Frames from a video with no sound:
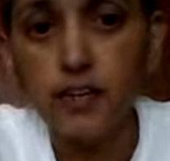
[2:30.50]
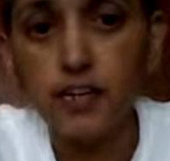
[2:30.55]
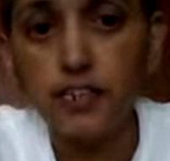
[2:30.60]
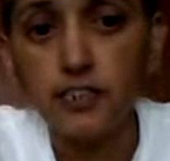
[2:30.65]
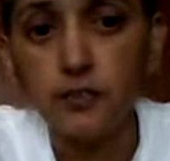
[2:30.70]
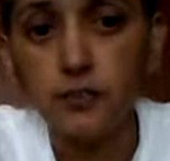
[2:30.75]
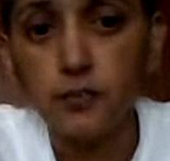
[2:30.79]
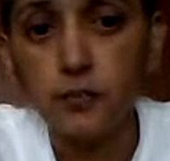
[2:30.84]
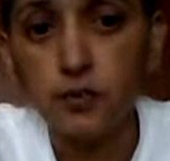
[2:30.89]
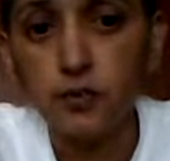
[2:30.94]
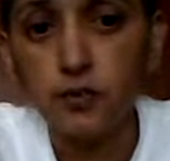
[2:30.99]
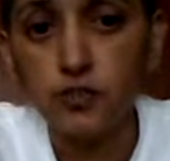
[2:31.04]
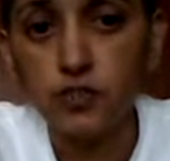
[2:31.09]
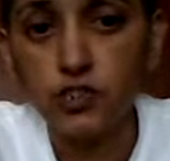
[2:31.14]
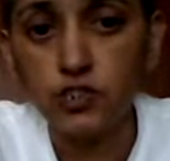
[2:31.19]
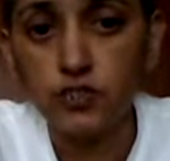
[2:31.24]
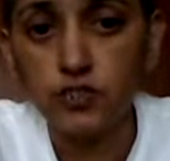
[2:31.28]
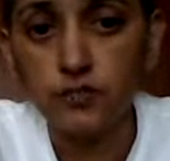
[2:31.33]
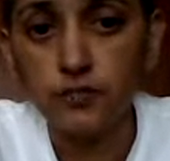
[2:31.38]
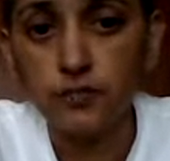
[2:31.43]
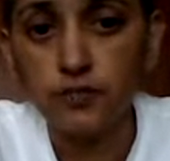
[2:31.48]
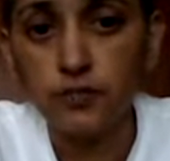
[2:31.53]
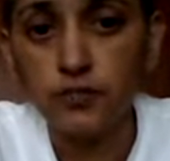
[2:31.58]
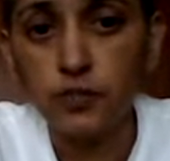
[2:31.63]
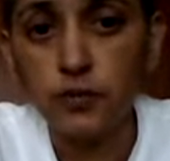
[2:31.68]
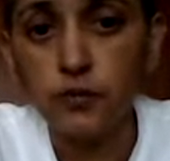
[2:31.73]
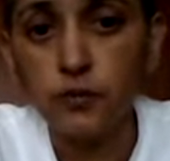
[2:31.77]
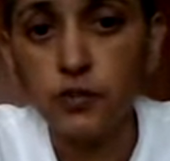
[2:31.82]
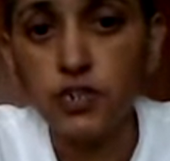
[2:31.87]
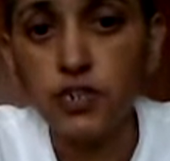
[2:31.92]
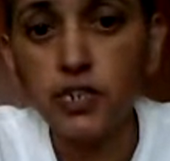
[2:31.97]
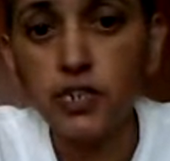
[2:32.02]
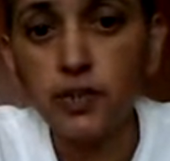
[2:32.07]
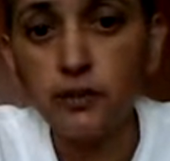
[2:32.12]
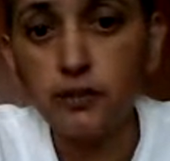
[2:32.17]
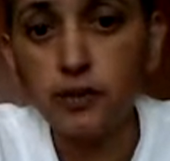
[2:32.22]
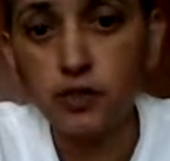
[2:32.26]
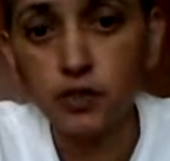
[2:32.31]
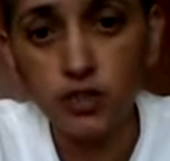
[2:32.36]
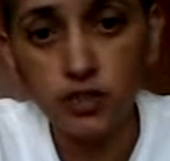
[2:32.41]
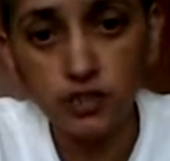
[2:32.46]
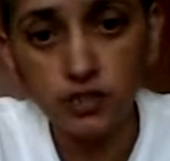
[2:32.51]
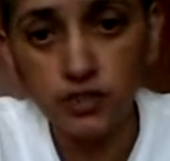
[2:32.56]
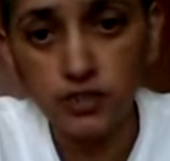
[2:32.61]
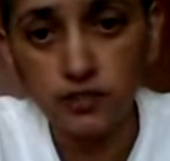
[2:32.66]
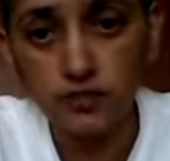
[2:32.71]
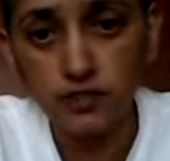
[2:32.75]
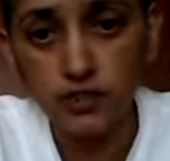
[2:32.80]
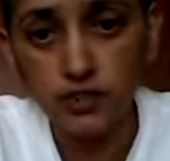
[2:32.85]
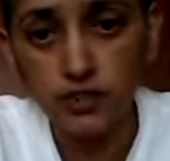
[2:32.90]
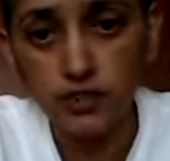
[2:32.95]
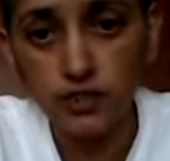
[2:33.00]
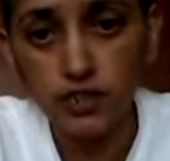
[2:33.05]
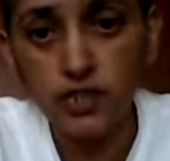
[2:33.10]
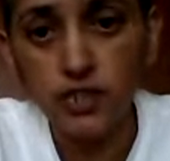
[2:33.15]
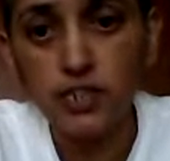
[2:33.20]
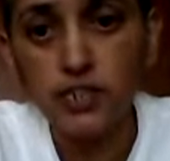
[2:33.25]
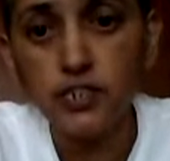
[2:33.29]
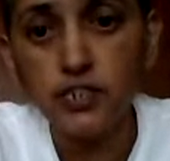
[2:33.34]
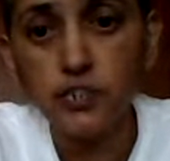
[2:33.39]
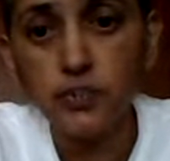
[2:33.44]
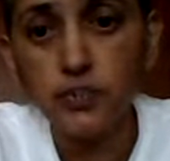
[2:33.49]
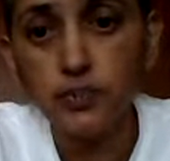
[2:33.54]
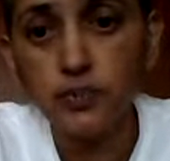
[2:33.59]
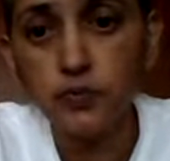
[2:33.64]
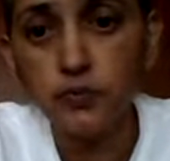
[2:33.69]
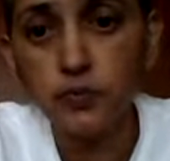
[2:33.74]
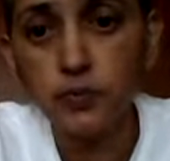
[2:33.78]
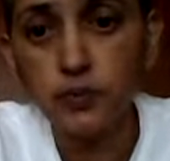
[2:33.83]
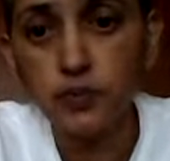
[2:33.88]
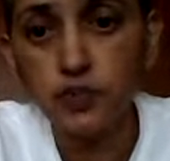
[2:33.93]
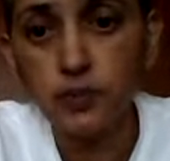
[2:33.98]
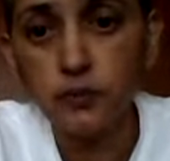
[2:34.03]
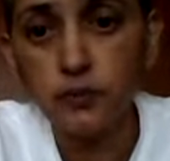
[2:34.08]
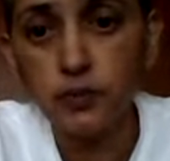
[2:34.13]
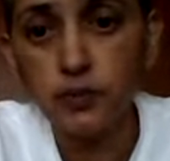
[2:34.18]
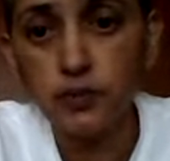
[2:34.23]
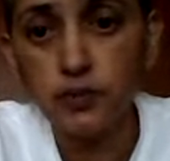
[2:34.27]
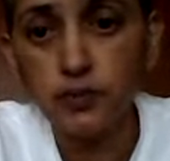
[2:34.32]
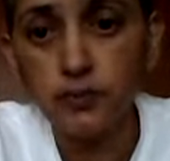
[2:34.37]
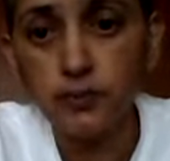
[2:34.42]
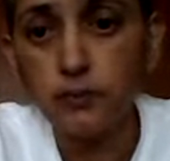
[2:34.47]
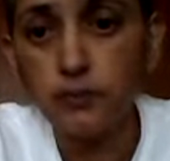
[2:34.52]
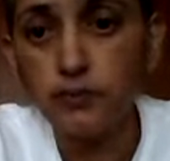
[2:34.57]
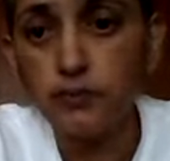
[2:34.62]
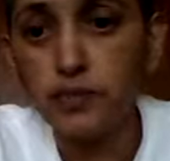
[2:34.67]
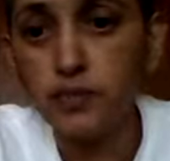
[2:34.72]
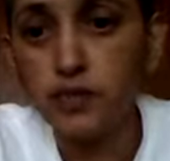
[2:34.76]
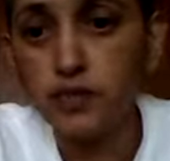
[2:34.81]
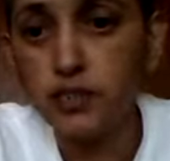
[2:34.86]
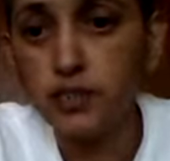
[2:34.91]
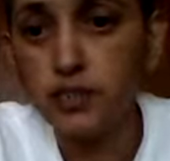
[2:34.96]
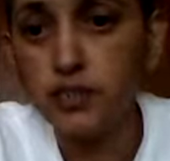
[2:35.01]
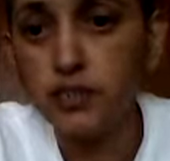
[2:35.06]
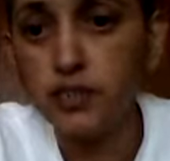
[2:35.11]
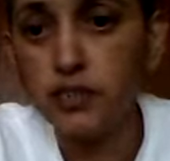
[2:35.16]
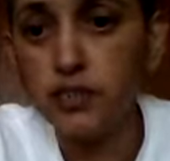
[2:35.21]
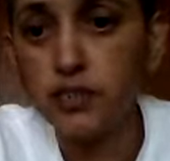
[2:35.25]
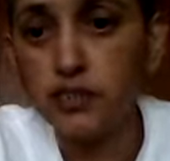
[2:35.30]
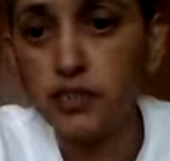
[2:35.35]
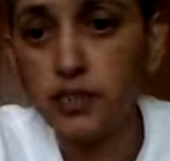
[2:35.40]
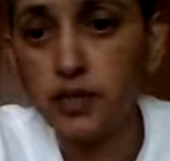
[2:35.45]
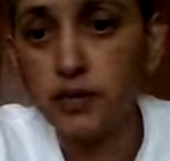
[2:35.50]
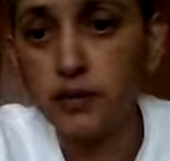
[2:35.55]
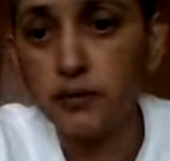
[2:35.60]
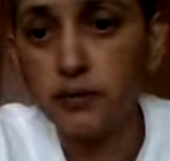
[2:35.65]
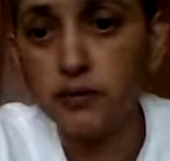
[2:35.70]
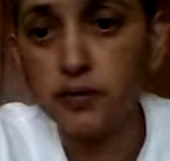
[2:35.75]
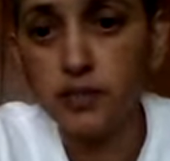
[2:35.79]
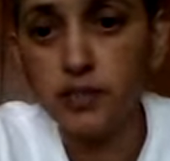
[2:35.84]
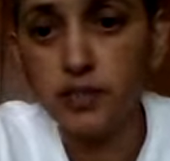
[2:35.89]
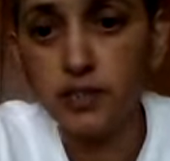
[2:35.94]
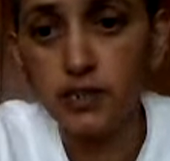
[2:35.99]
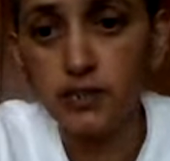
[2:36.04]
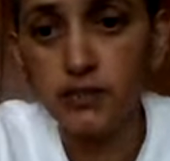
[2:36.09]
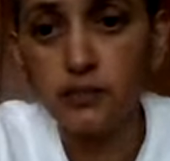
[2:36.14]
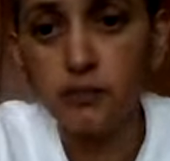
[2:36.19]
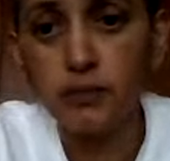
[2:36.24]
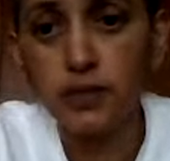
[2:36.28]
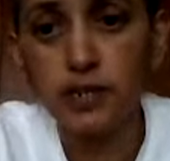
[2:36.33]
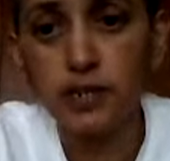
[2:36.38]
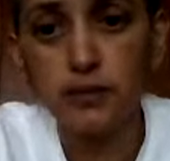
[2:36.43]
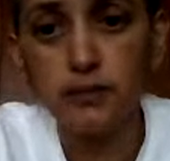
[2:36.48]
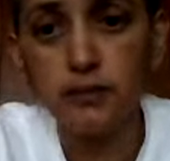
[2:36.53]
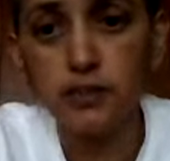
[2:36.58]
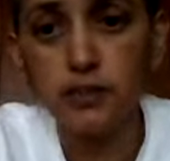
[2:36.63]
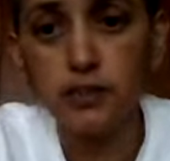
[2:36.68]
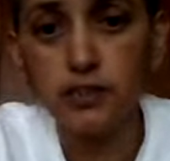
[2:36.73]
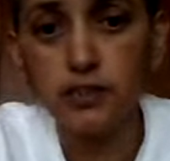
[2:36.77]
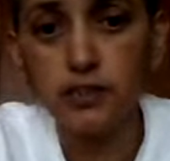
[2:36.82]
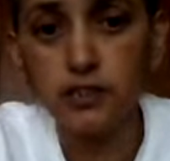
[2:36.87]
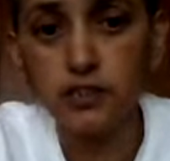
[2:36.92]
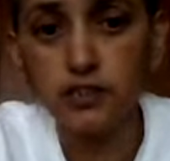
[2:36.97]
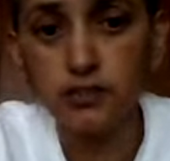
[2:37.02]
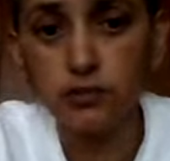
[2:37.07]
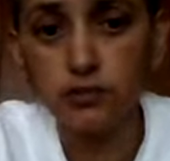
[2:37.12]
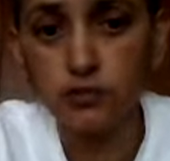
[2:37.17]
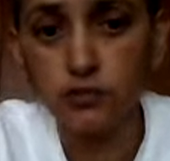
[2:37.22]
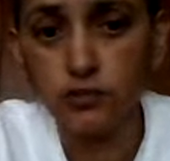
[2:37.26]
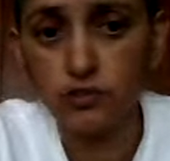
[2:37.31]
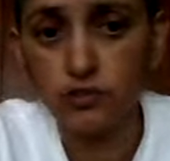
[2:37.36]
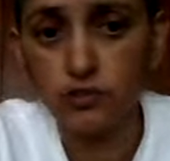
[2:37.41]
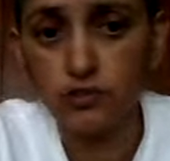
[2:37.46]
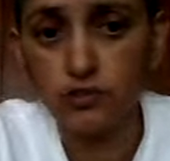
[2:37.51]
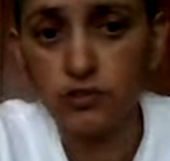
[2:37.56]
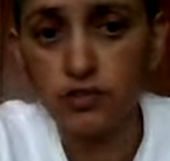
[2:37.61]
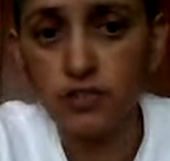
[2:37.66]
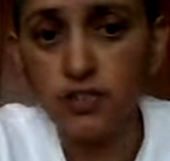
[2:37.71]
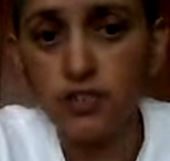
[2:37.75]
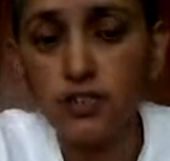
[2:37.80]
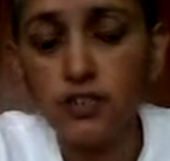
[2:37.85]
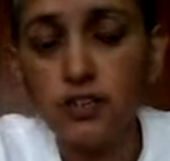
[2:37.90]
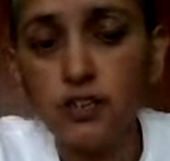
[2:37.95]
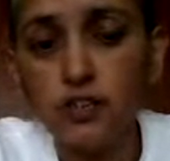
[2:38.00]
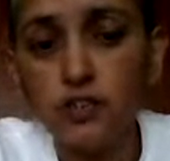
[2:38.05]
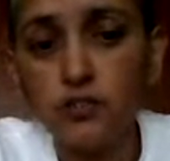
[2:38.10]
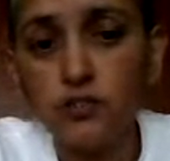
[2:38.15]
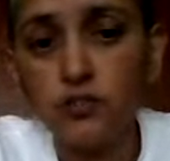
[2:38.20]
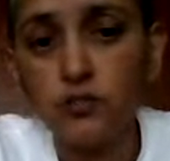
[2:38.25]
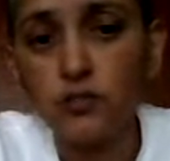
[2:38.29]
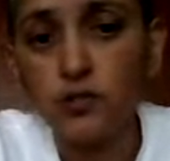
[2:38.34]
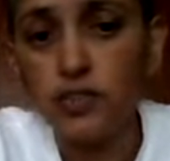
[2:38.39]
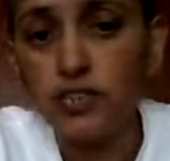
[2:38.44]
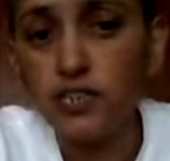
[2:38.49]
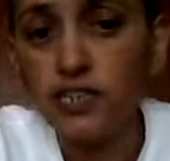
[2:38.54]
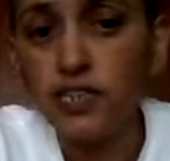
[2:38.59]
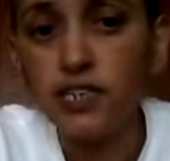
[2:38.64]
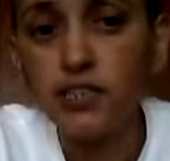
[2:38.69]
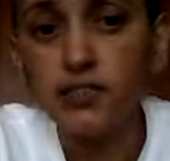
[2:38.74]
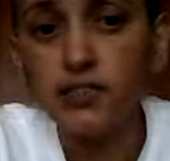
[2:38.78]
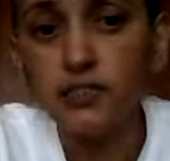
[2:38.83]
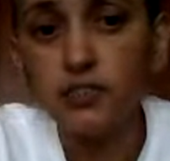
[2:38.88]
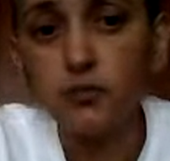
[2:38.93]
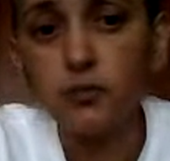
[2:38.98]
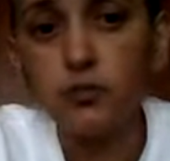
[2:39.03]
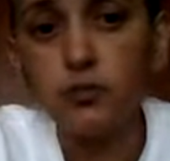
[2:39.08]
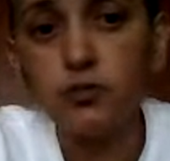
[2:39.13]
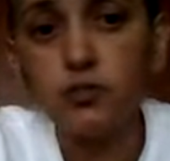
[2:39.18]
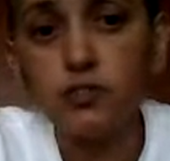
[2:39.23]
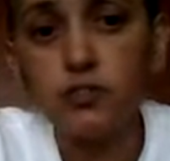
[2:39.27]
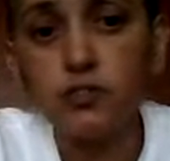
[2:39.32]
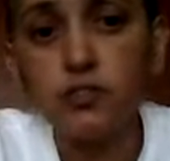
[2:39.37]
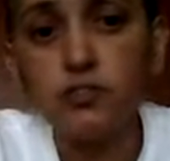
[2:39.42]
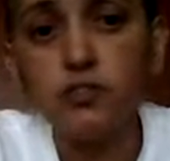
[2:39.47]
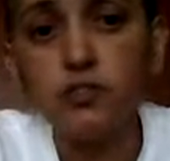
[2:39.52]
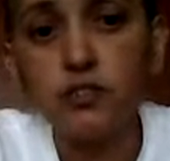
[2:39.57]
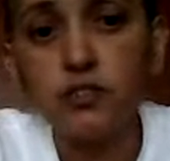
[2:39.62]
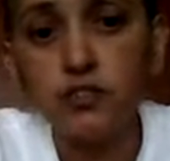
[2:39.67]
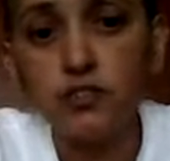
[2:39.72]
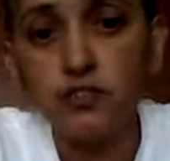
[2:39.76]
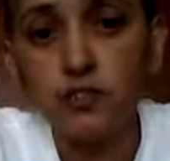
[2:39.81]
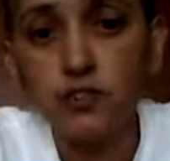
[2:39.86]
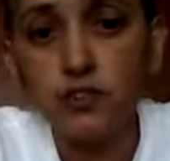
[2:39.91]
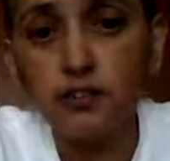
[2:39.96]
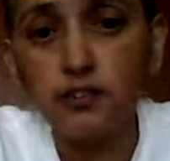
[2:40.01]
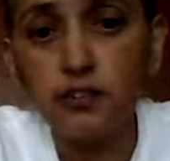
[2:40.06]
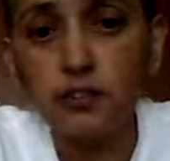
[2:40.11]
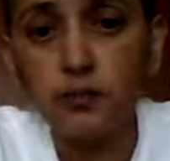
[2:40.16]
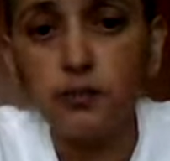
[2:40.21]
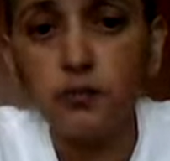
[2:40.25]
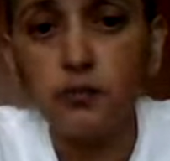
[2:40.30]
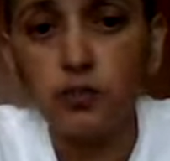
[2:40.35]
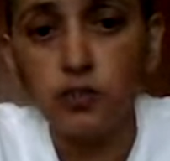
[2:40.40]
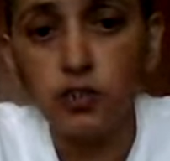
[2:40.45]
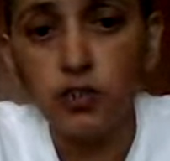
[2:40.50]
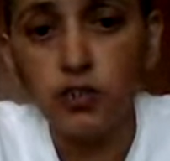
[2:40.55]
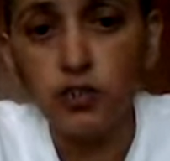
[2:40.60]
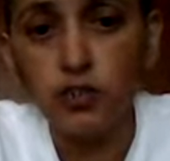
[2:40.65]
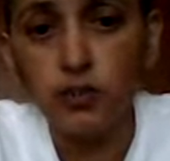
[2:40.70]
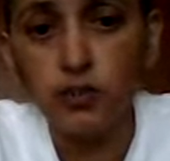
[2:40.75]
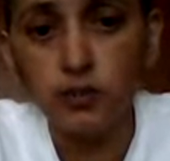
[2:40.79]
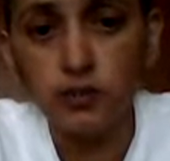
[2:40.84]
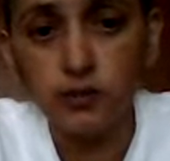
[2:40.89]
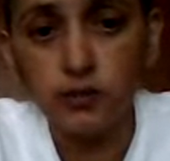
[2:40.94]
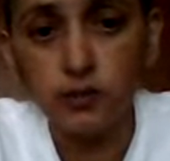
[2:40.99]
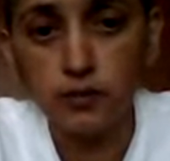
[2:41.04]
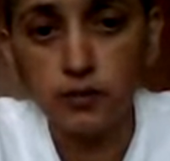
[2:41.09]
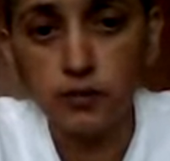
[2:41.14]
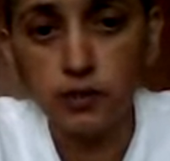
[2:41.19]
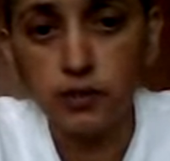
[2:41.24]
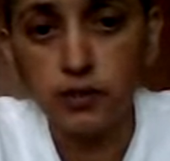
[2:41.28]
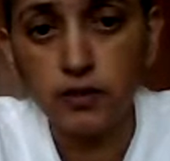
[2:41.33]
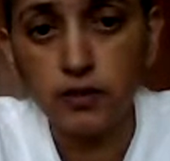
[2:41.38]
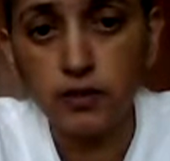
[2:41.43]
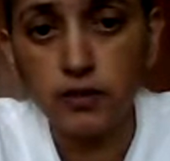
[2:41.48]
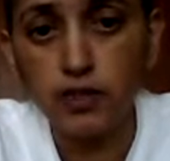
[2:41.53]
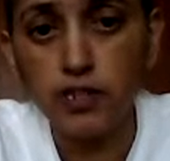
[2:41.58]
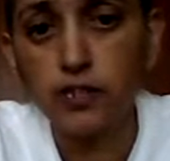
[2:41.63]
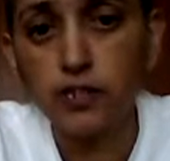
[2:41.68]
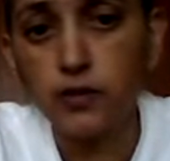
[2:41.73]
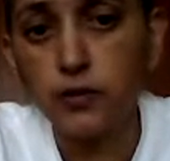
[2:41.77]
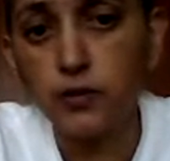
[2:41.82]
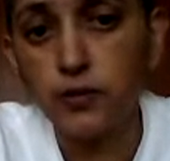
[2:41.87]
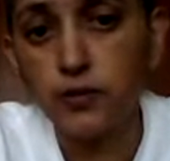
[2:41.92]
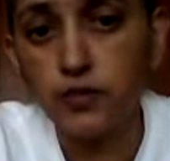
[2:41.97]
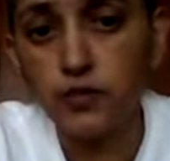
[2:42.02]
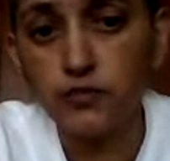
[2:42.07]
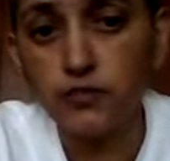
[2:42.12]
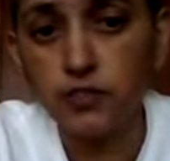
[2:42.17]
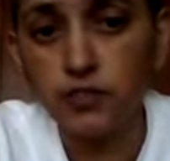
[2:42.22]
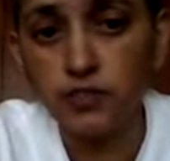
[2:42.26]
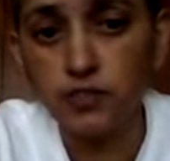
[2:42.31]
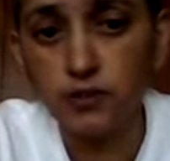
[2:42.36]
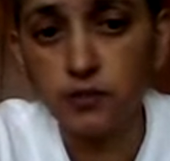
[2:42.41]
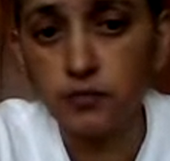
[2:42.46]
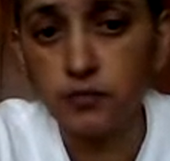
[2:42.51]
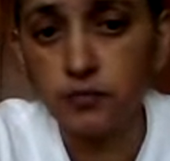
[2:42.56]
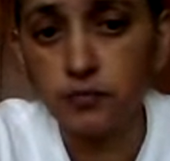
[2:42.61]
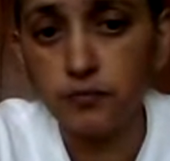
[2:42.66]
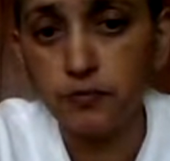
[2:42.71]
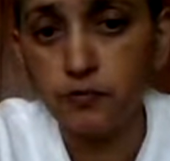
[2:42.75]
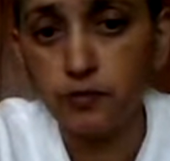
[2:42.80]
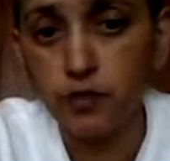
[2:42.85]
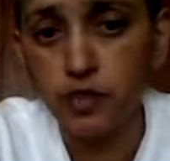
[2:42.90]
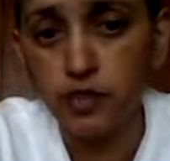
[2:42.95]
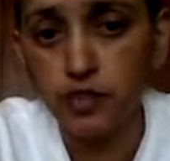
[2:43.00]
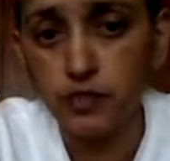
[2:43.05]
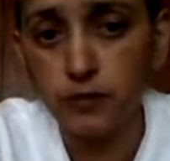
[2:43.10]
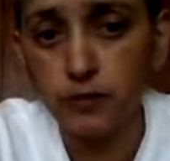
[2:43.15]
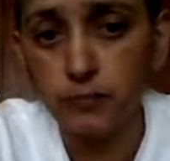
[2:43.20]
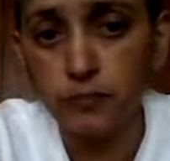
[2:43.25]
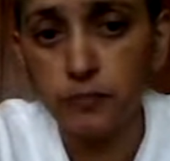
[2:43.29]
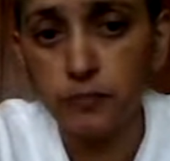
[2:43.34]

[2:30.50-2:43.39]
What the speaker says: explosion, water hammer not covered due to pressure buildup, air tap in pipes, and exclusions. So any other explosions is covered, not the hot or the freezing water.